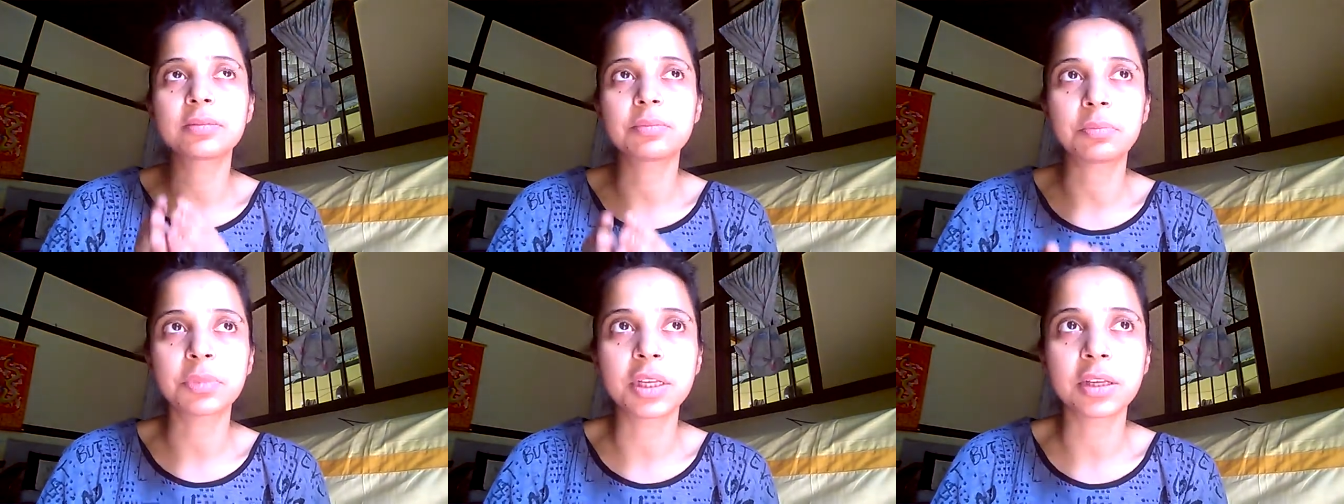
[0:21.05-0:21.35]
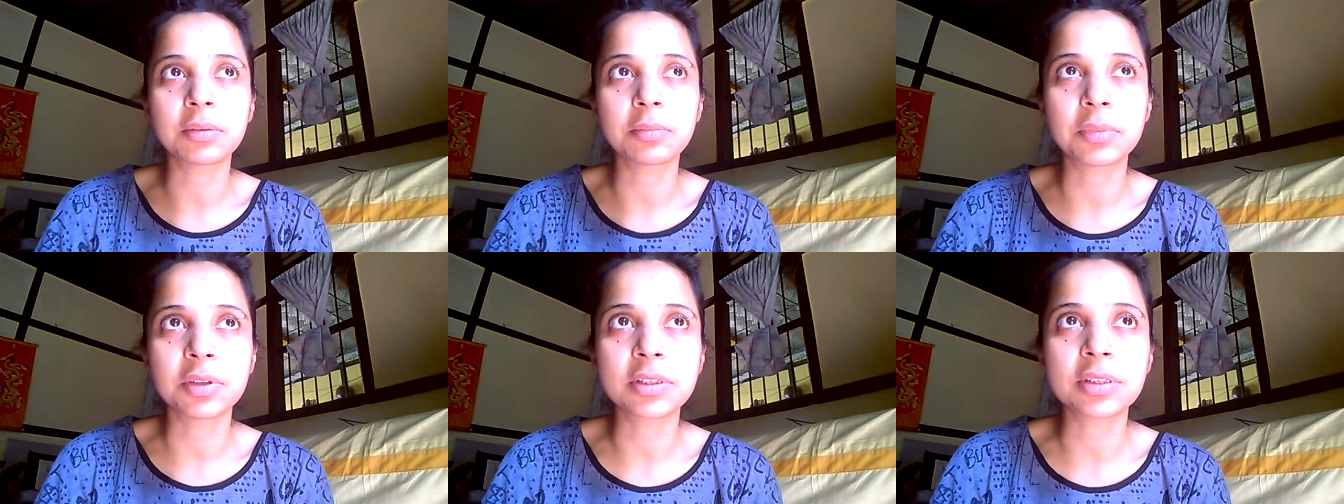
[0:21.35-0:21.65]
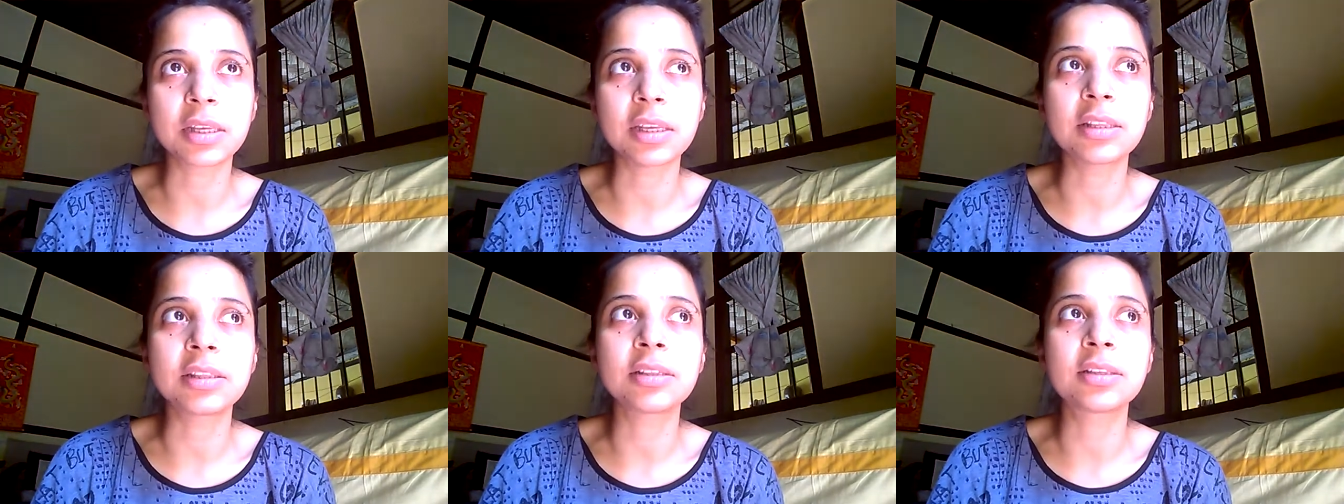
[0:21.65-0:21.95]

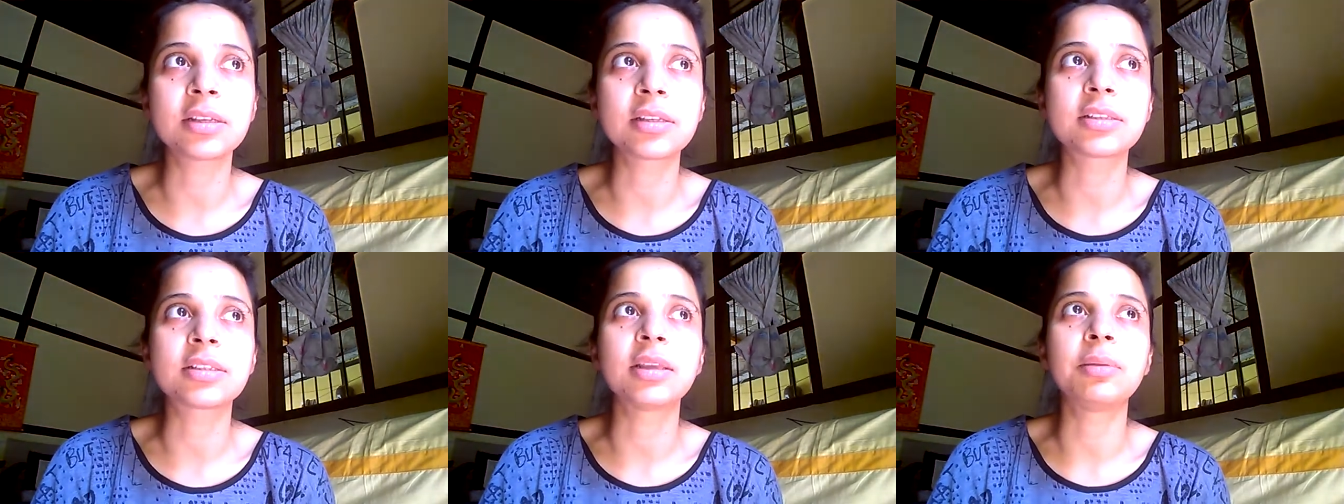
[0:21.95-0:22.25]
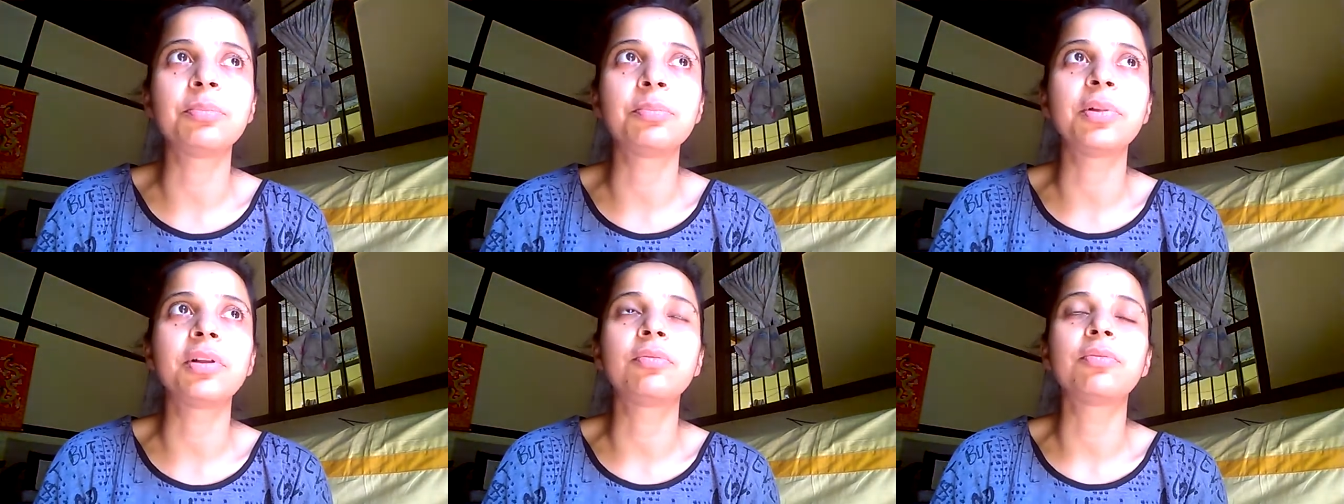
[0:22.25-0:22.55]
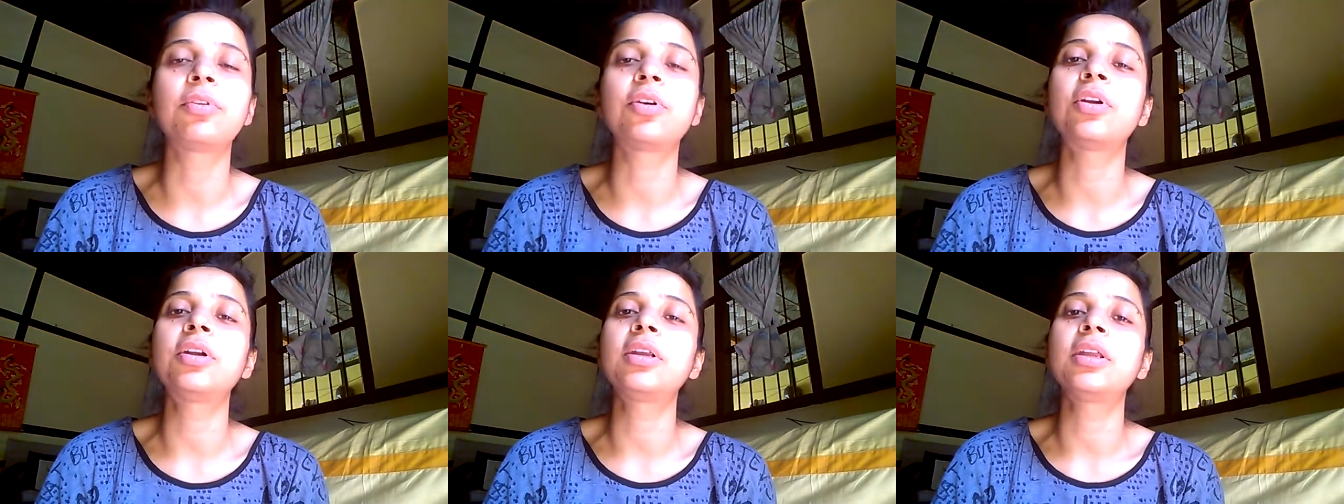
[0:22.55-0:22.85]
means in simple
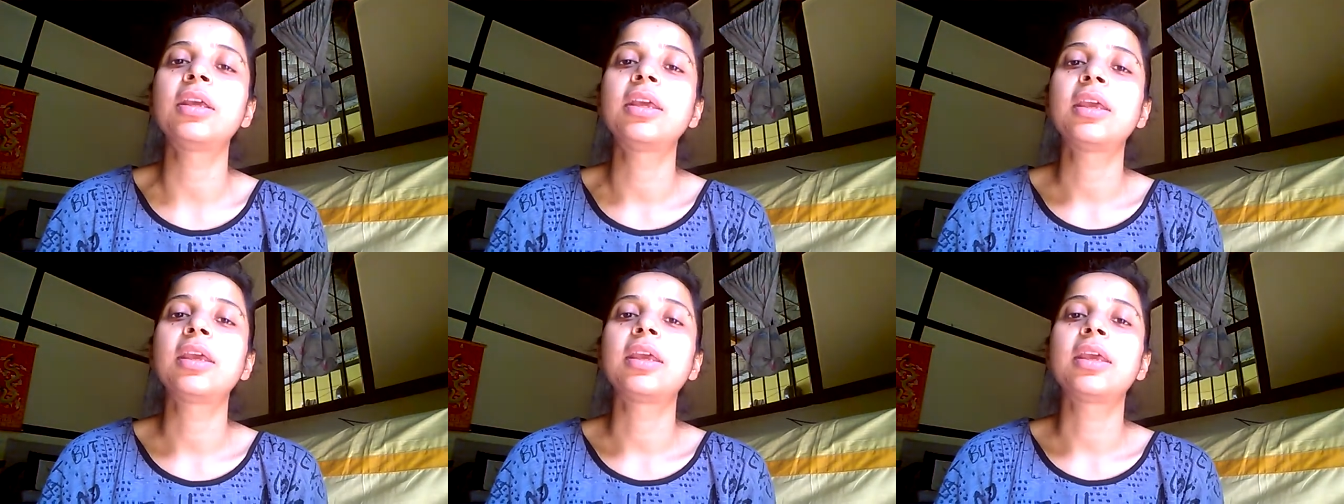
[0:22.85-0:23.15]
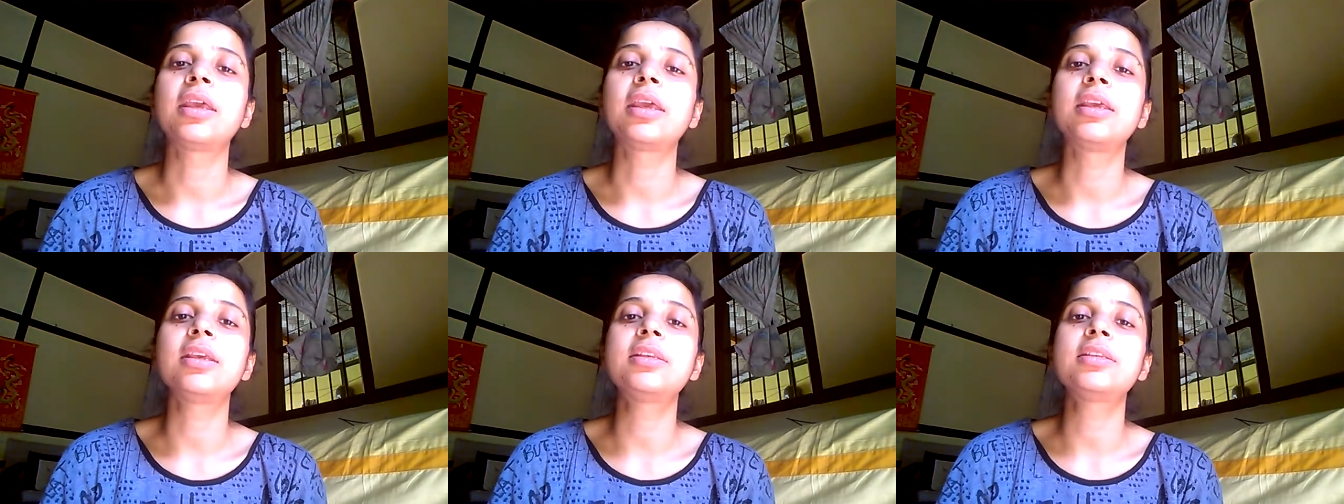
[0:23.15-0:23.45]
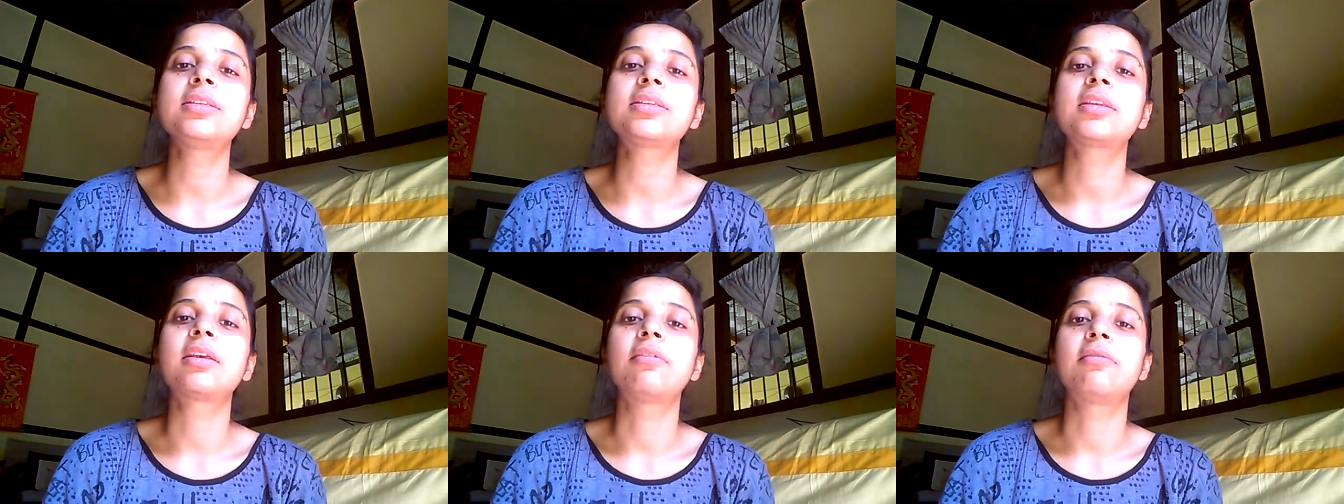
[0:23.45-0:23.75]
word
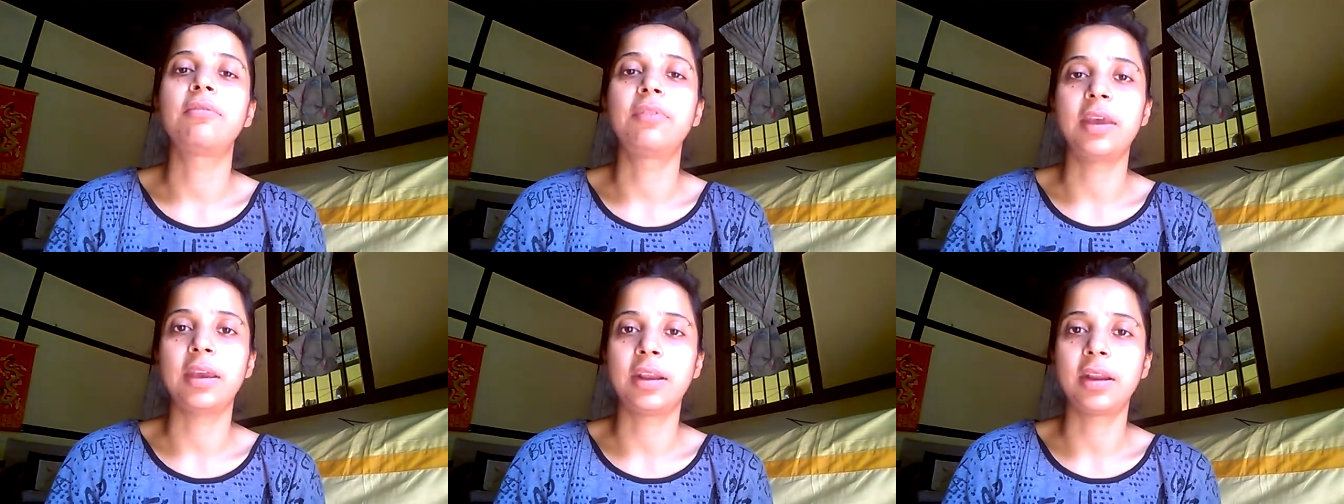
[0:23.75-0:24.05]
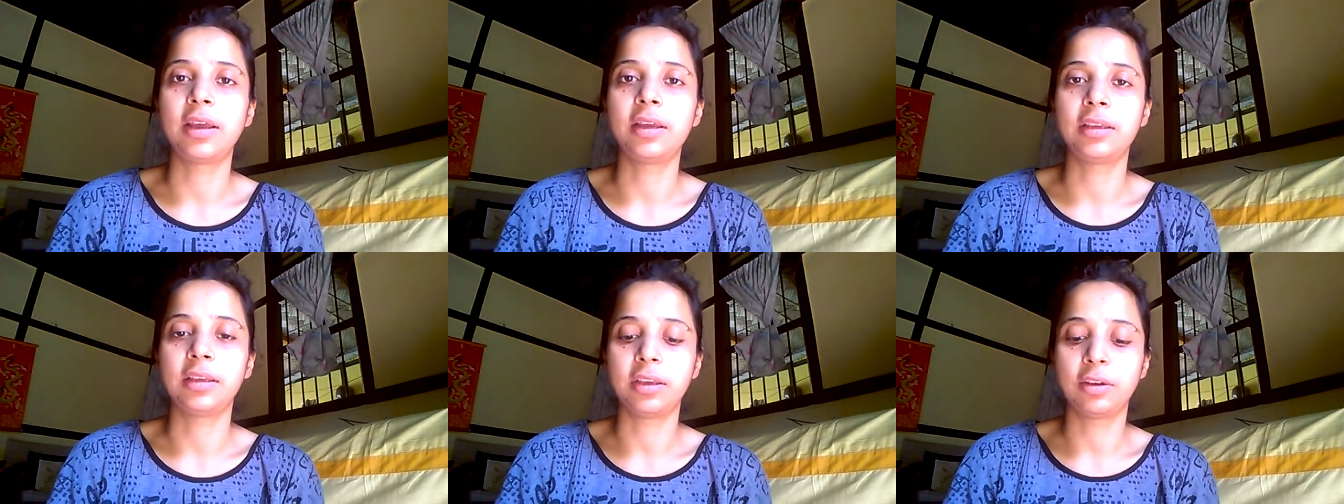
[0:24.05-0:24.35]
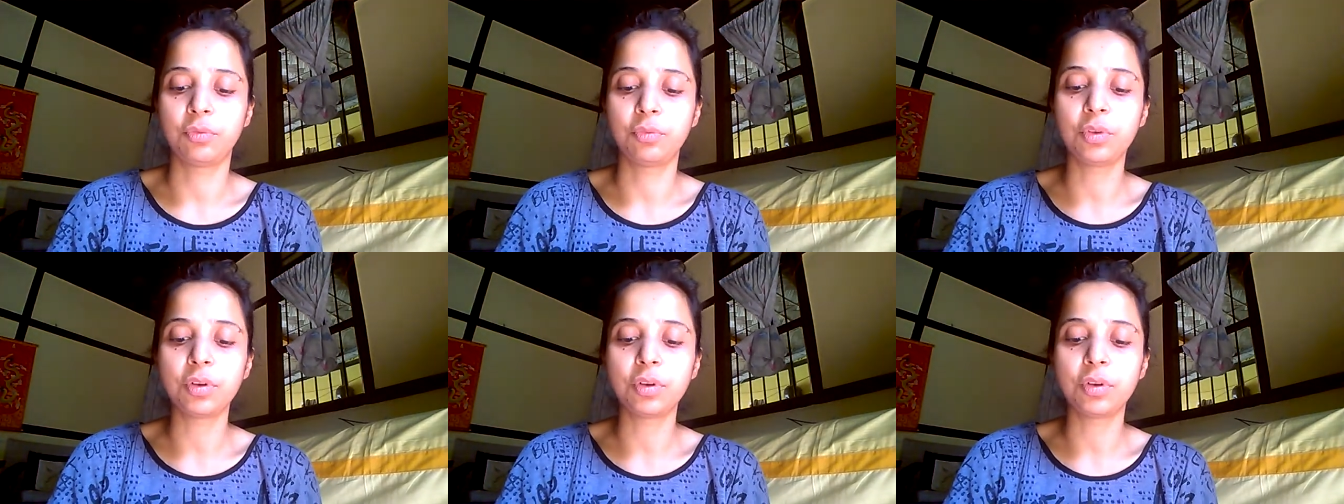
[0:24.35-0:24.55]
is Vairagya.